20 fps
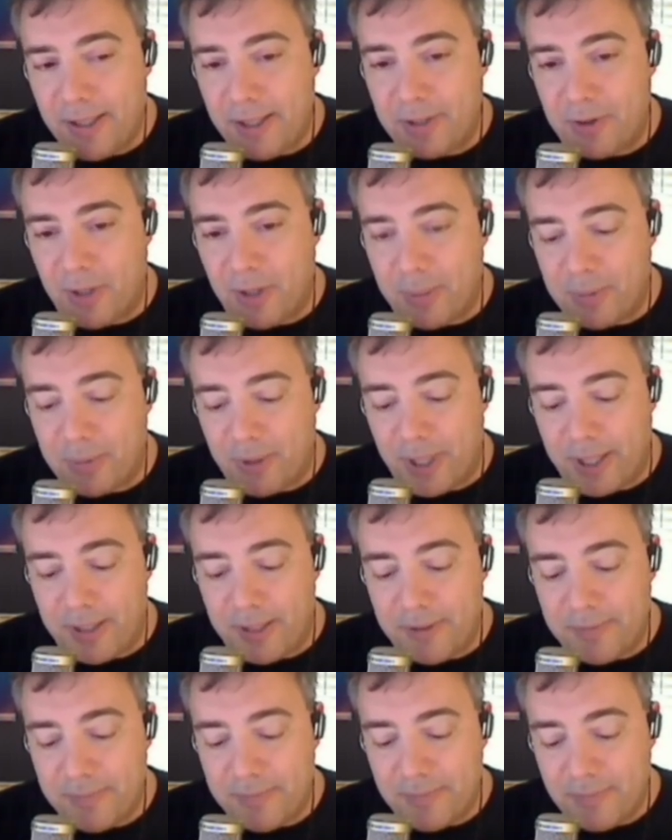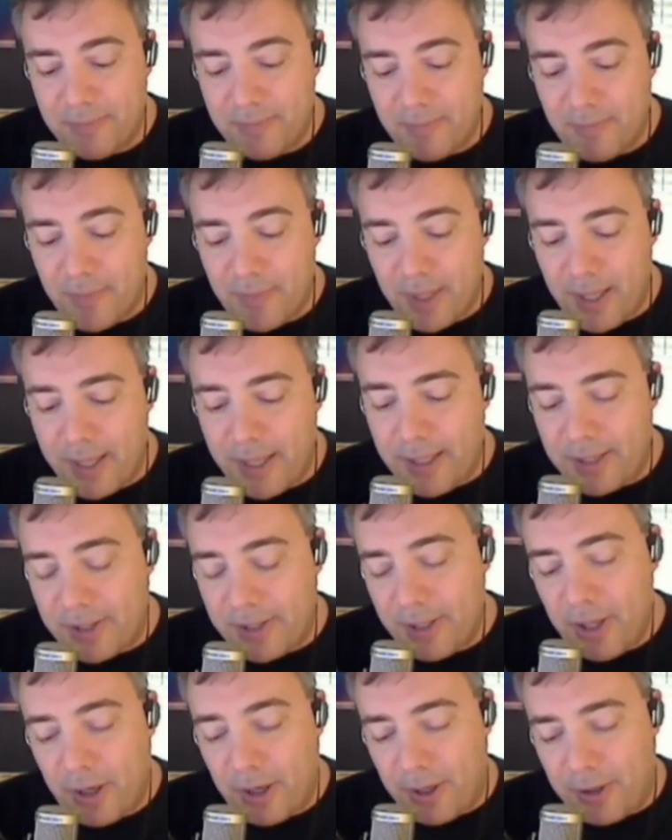these are upgrade? Right? And they
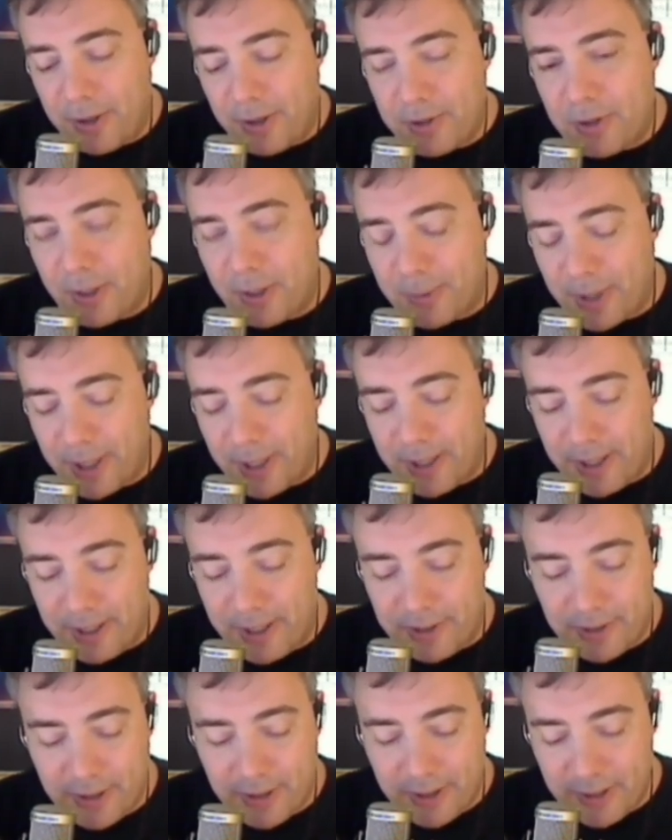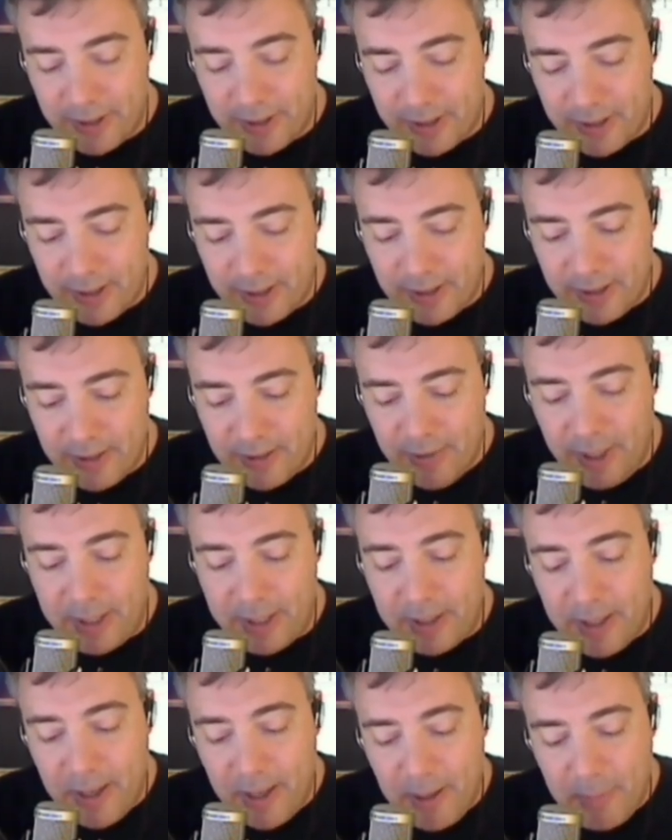said, "No, no, those are upgrade keys.
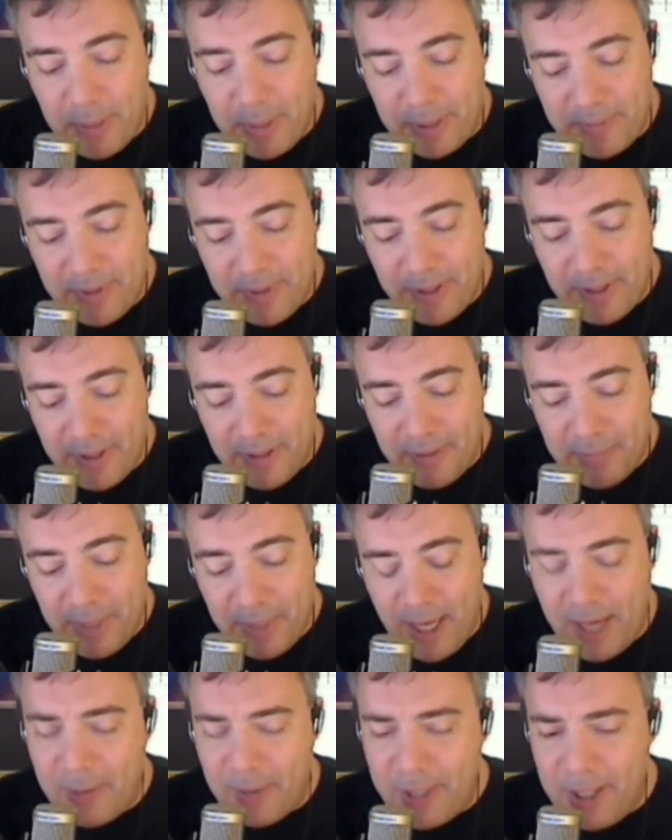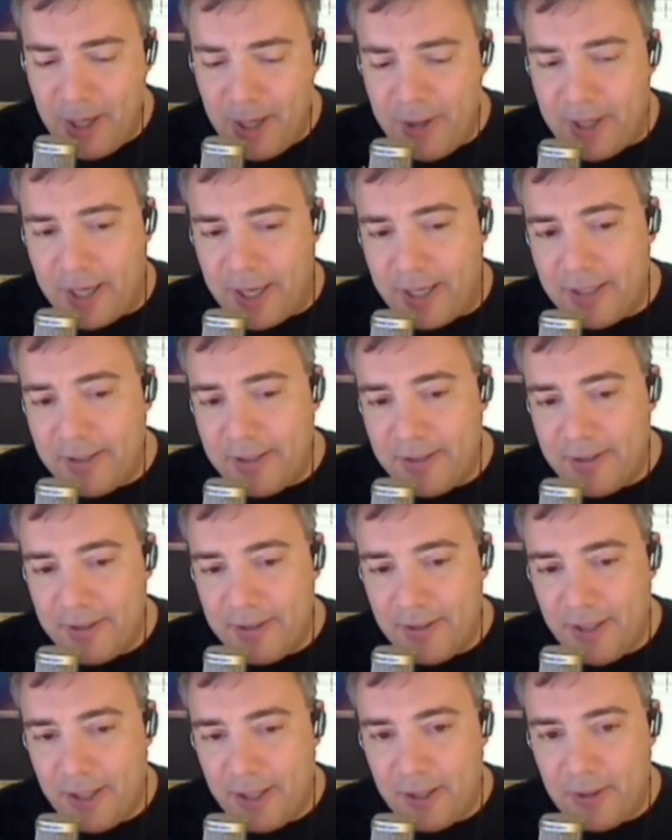right? But but how do I know that?
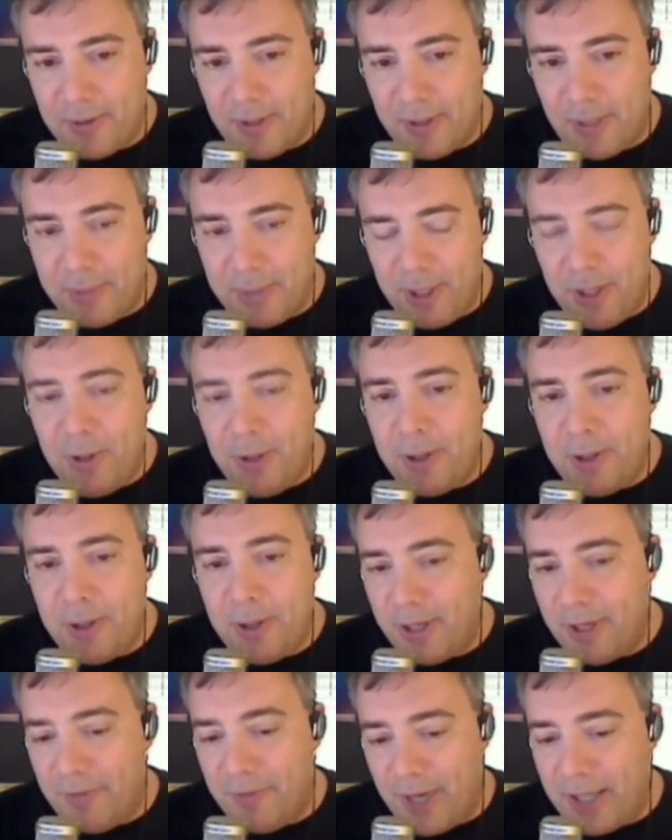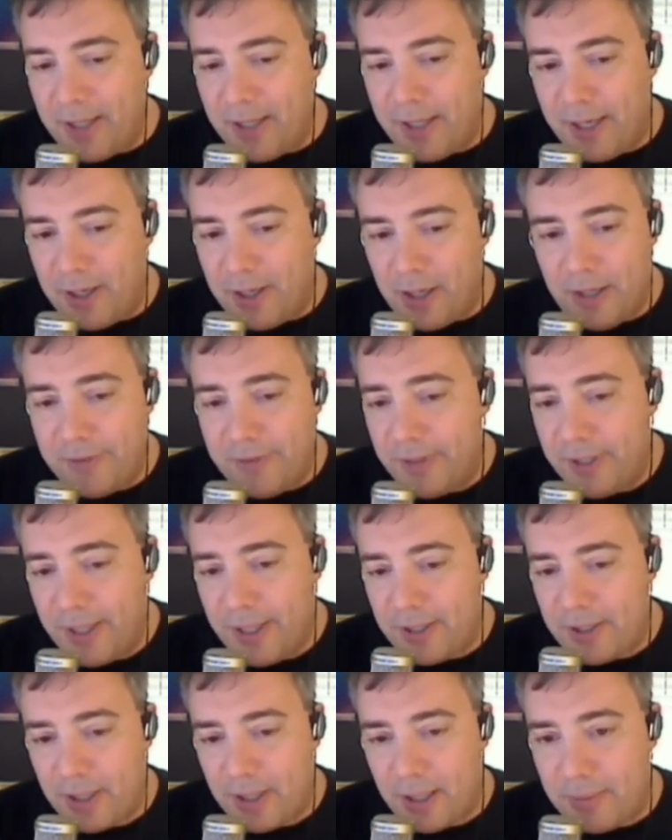You know, I mean, you could invalidate all of the
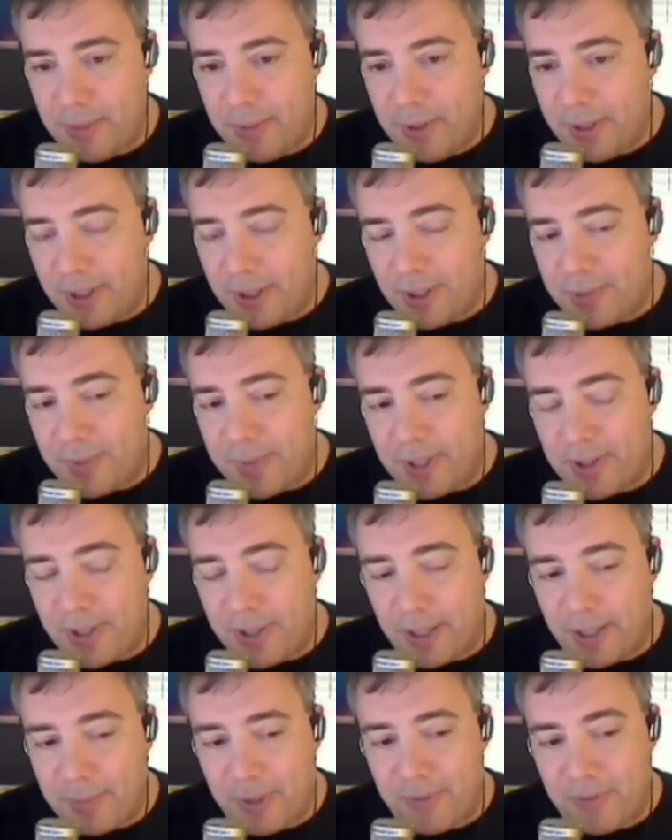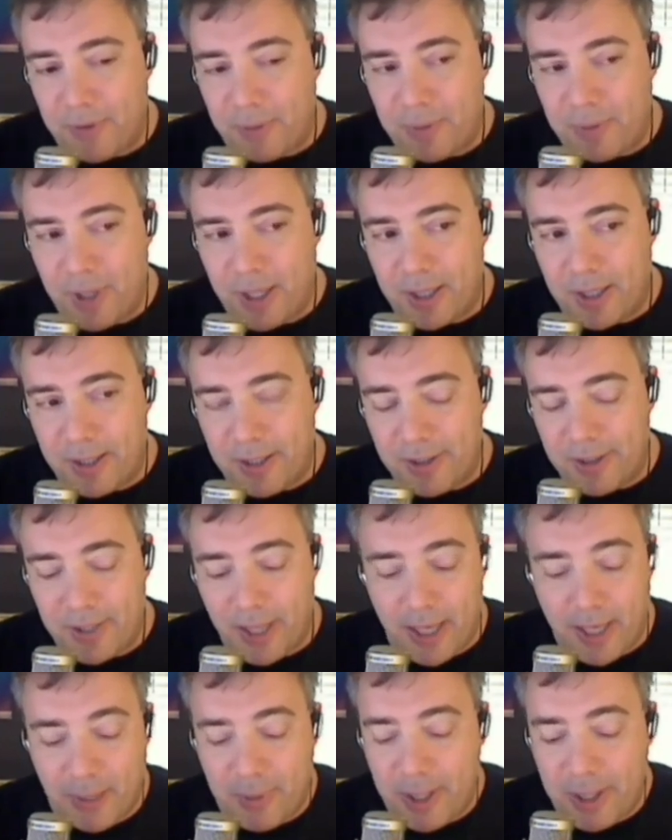testing I'm doing just by sending me full product
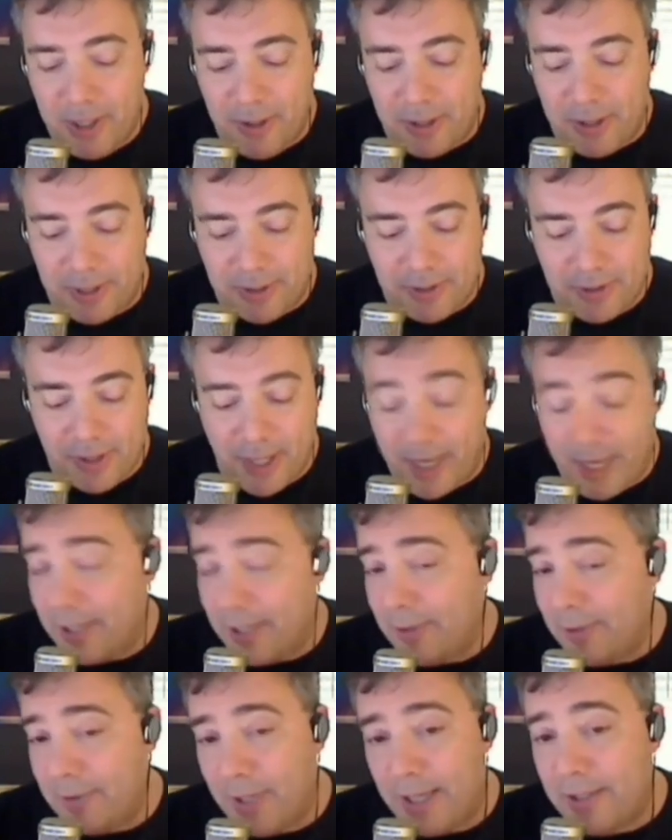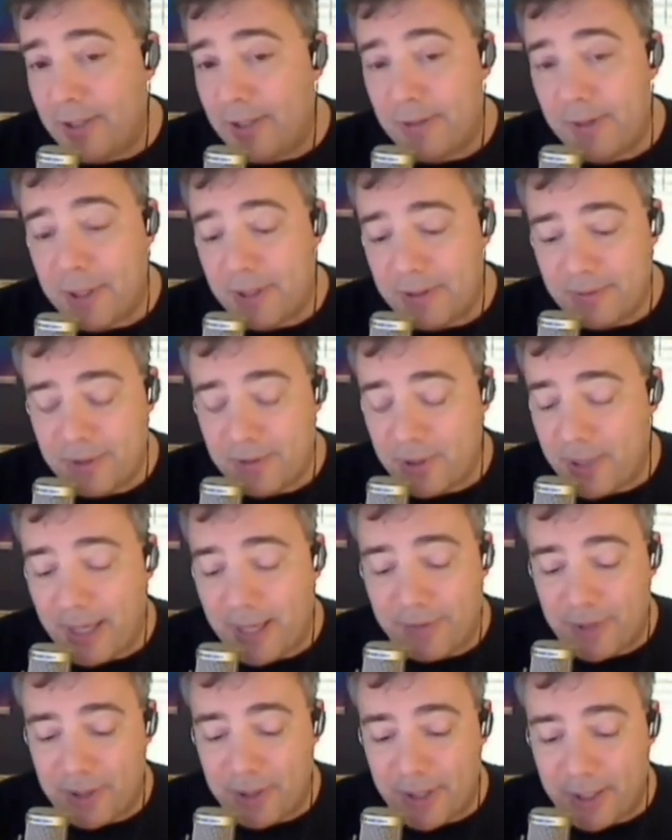keys. How do I know this? Right. I don't. I don't know. So
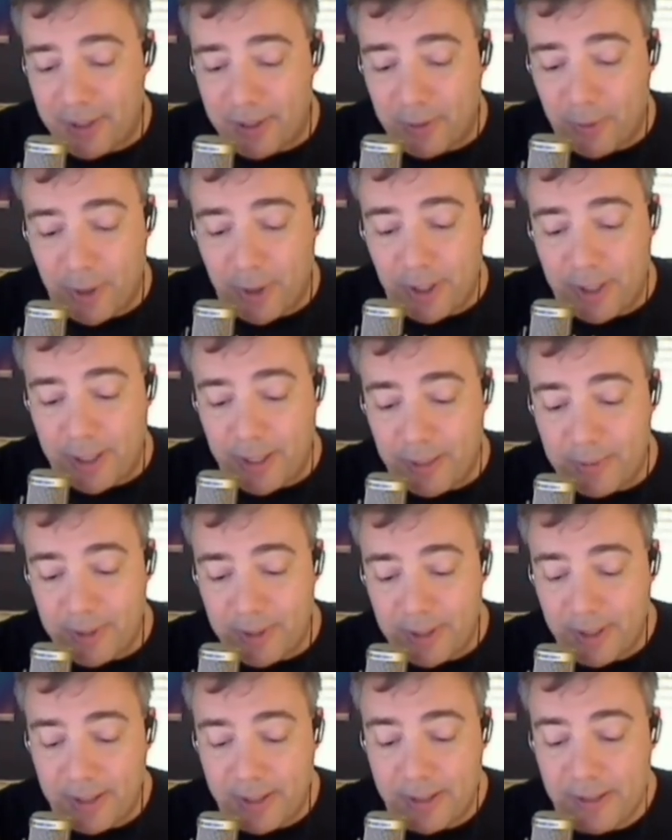I have to take their word on that one.